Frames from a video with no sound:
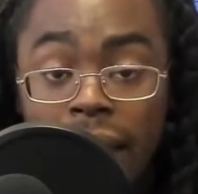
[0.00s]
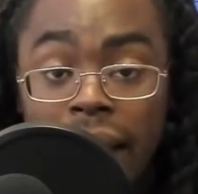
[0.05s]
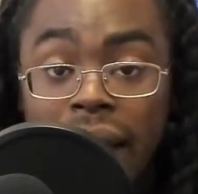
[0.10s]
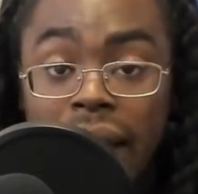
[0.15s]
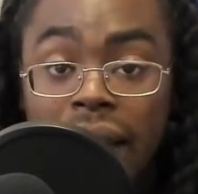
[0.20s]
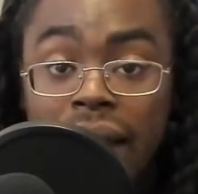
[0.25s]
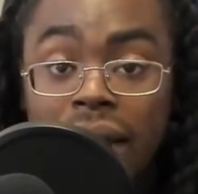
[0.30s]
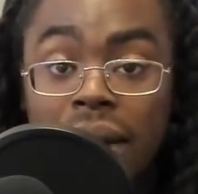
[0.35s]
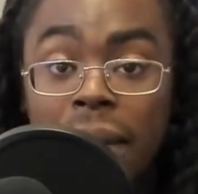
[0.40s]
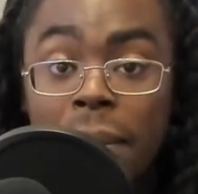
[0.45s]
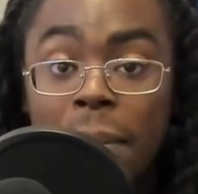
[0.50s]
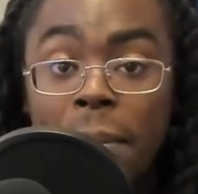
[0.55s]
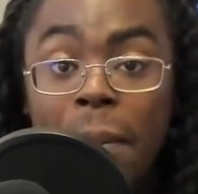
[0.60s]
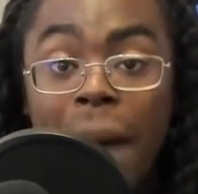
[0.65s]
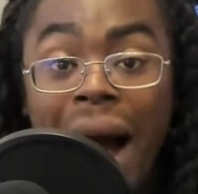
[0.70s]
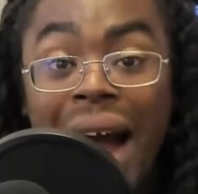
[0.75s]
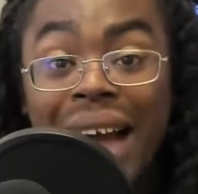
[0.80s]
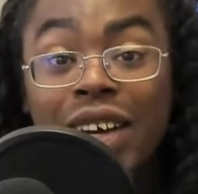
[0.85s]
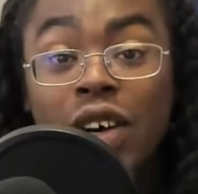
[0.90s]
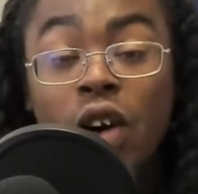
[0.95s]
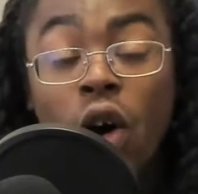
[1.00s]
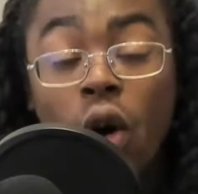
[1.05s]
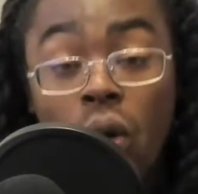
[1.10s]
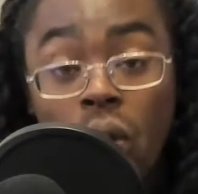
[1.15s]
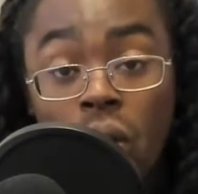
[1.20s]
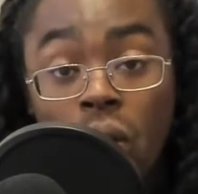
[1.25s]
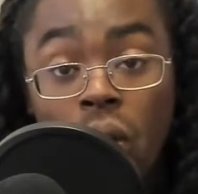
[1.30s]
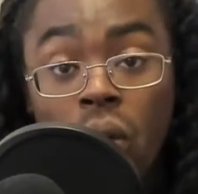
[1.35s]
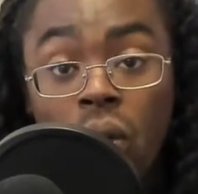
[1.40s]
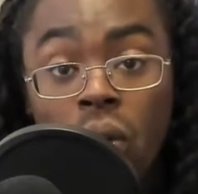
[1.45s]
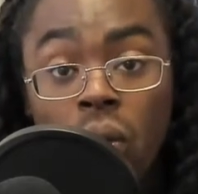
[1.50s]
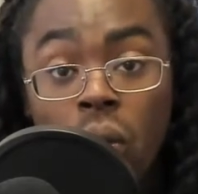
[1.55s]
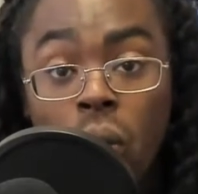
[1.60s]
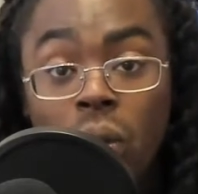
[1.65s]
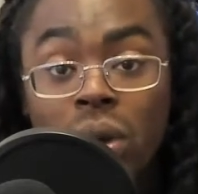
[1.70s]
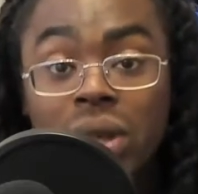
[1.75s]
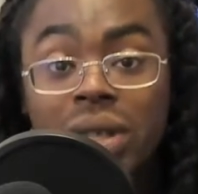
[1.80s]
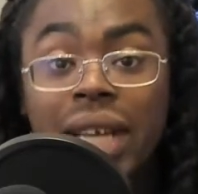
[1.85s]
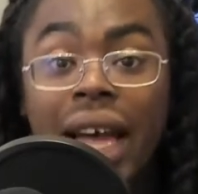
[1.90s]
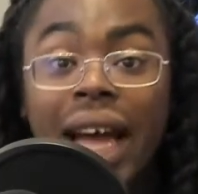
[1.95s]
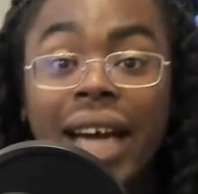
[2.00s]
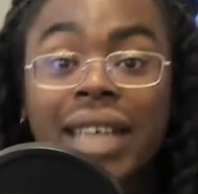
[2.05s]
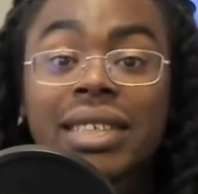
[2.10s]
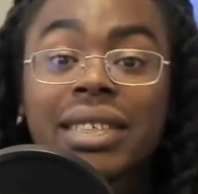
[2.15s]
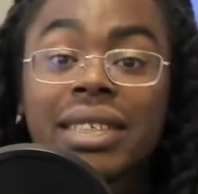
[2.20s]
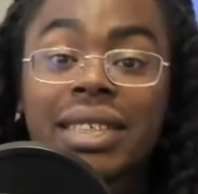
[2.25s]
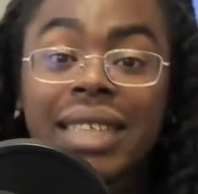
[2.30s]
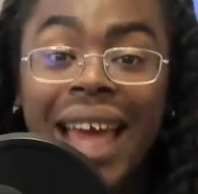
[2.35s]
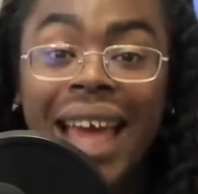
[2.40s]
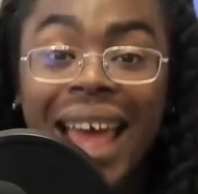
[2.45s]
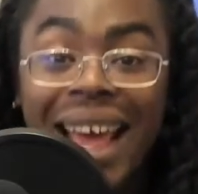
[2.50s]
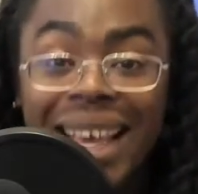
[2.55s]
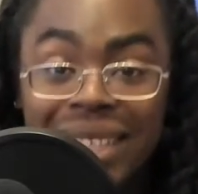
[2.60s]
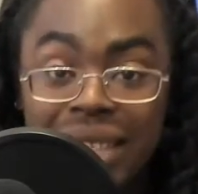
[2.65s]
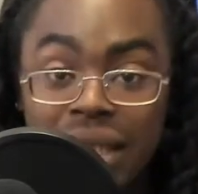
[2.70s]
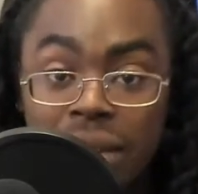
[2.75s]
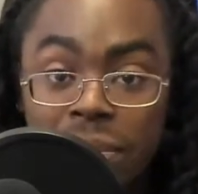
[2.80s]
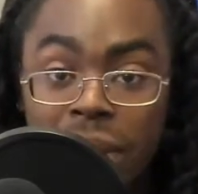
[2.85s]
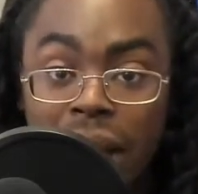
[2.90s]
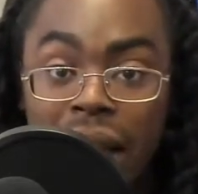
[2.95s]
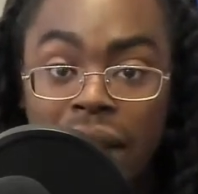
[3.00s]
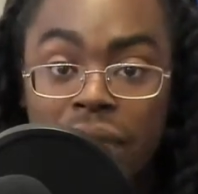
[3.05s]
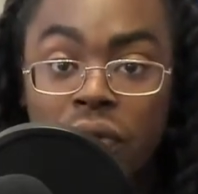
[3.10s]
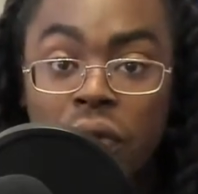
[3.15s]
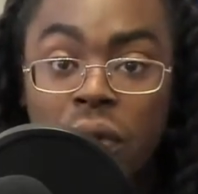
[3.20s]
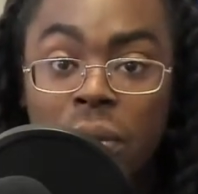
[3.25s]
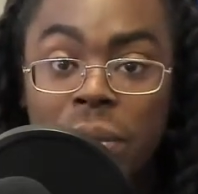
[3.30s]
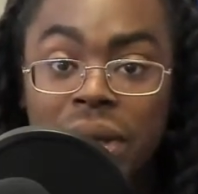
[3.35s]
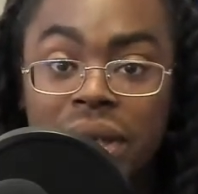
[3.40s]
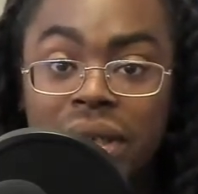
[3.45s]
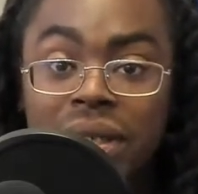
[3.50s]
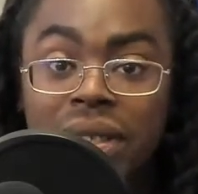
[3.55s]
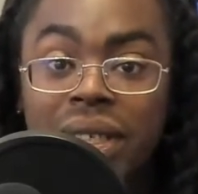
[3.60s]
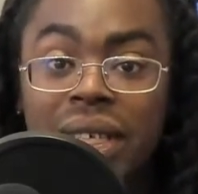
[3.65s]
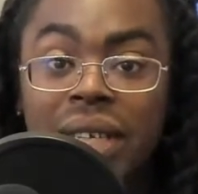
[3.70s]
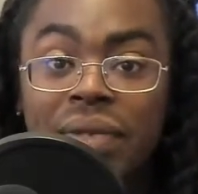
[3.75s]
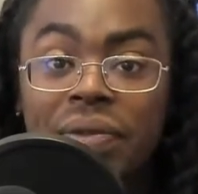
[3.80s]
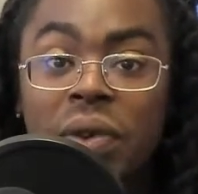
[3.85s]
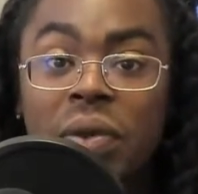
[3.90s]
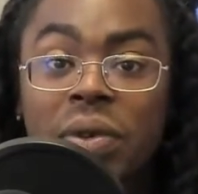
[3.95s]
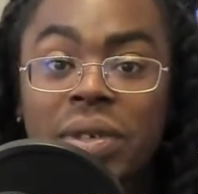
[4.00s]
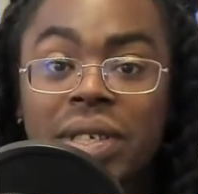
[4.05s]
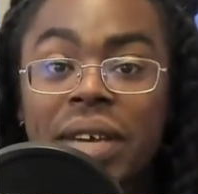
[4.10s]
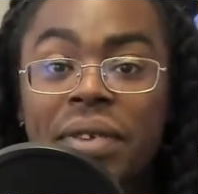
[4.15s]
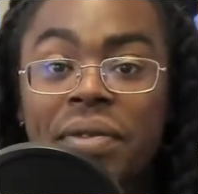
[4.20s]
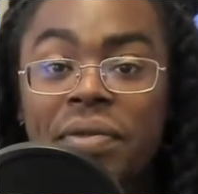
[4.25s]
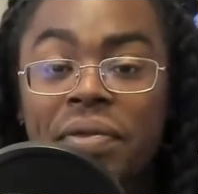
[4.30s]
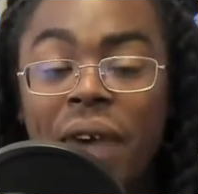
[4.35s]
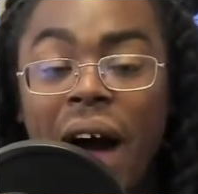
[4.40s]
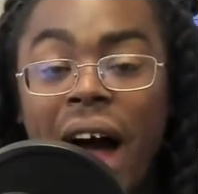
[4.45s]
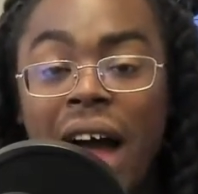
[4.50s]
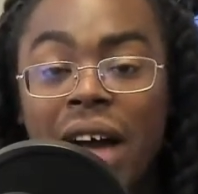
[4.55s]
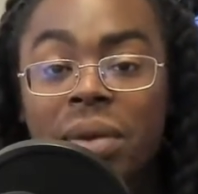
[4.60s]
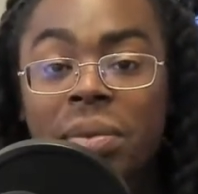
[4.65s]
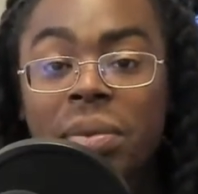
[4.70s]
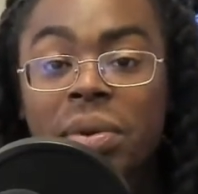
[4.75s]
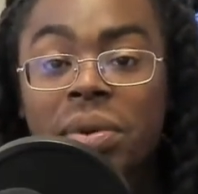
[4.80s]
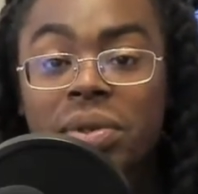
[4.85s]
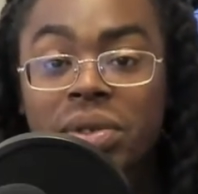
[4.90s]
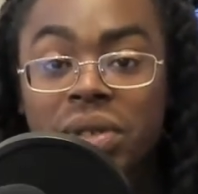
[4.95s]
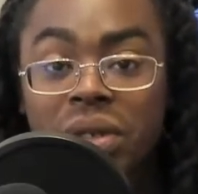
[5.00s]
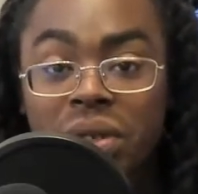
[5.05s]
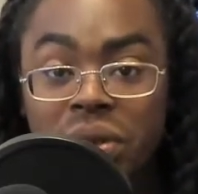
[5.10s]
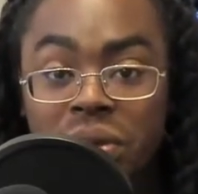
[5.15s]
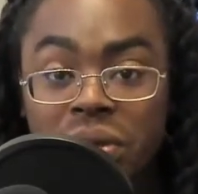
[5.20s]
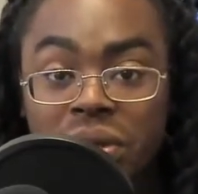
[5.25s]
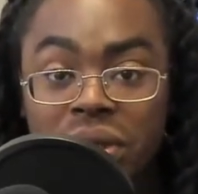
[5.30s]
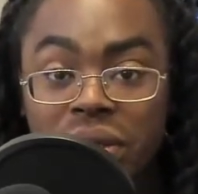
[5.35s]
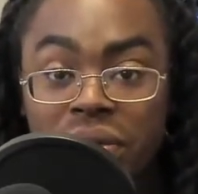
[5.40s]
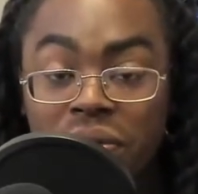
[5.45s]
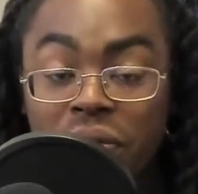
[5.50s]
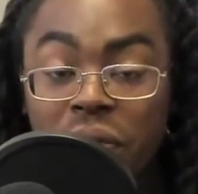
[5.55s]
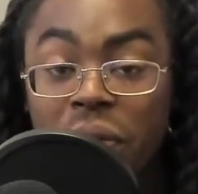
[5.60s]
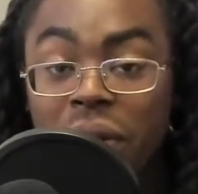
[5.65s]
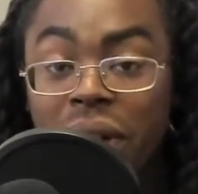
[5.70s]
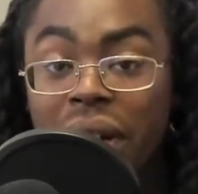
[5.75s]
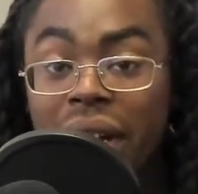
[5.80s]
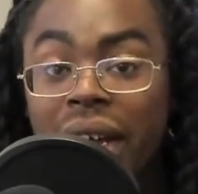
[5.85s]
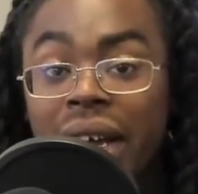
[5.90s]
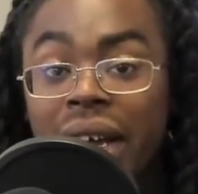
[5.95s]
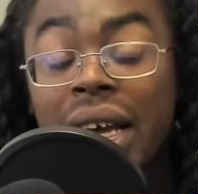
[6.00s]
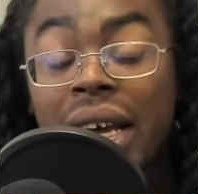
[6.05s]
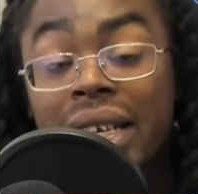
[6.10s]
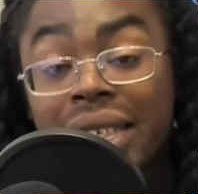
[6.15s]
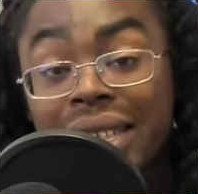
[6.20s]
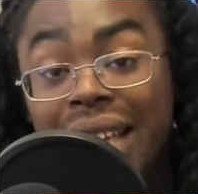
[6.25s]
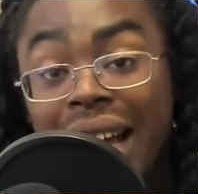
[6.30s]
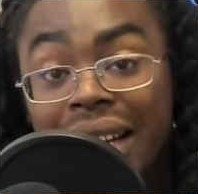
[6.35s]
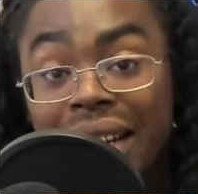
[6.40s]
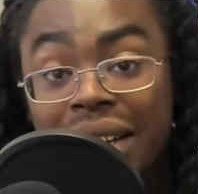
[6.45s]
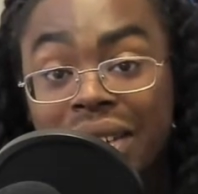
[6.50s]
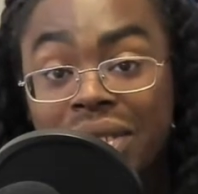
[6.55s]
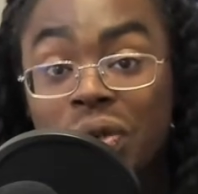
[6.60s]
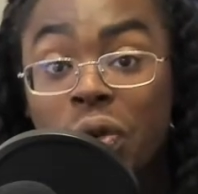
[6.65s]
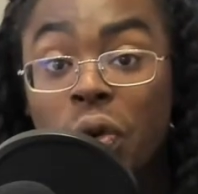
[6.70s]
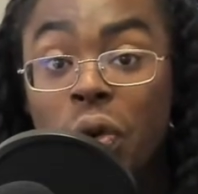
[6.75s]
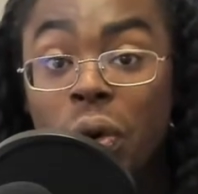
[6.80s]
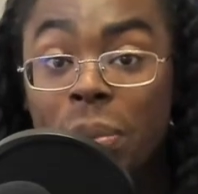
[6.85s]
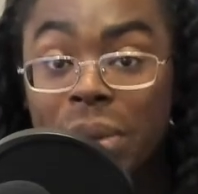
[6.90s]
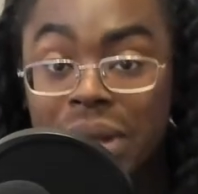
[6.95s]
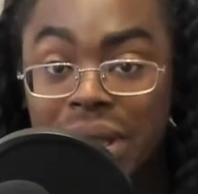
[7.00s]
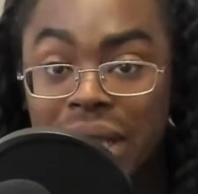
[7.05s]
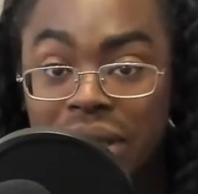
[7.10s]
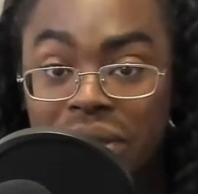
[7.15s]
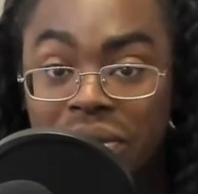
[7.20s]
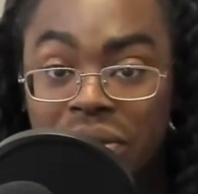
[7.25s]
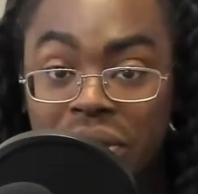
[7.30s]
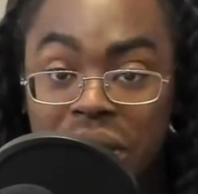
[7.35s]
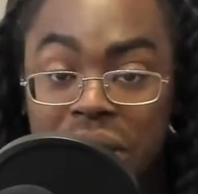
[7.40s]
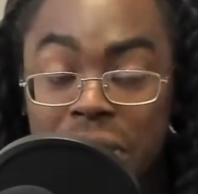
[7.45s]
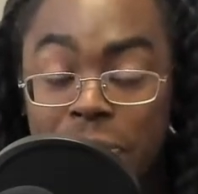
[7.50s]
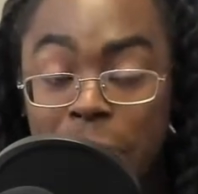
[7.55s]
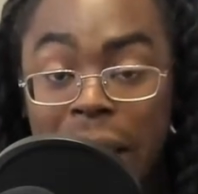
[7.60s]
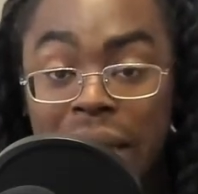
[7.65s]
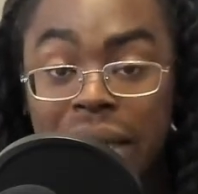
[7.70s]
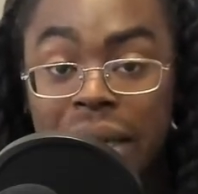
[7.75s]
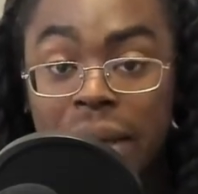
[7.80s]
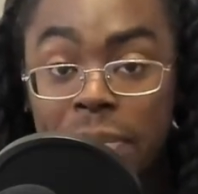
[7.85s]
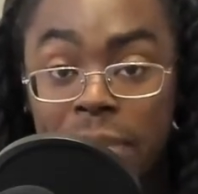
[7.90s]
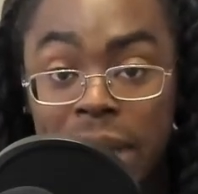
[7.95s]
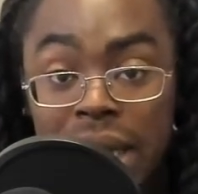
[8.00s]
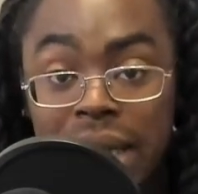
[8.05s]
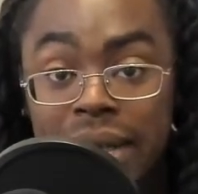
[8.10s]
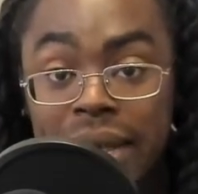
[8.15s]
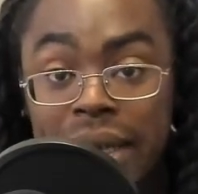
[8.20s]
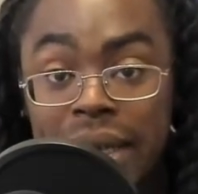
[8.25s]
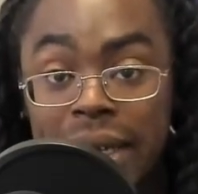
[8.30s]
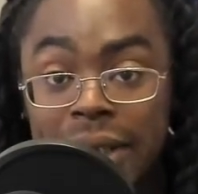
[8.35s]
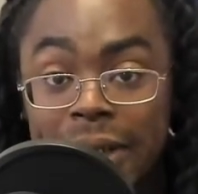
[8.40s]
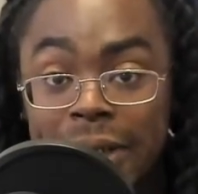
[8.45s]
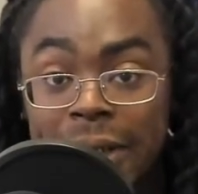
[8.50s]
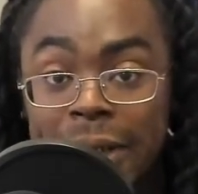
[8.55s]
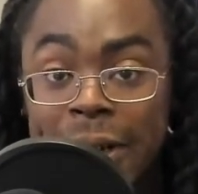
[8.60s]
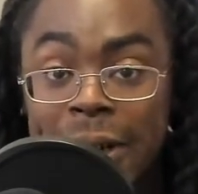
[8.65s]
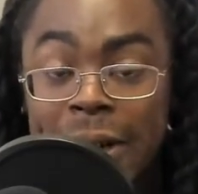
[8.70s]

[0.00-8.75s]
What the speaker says: And my goal was to actually test the platform and to see if it was a viable solution for a side hustle or potential expanding business.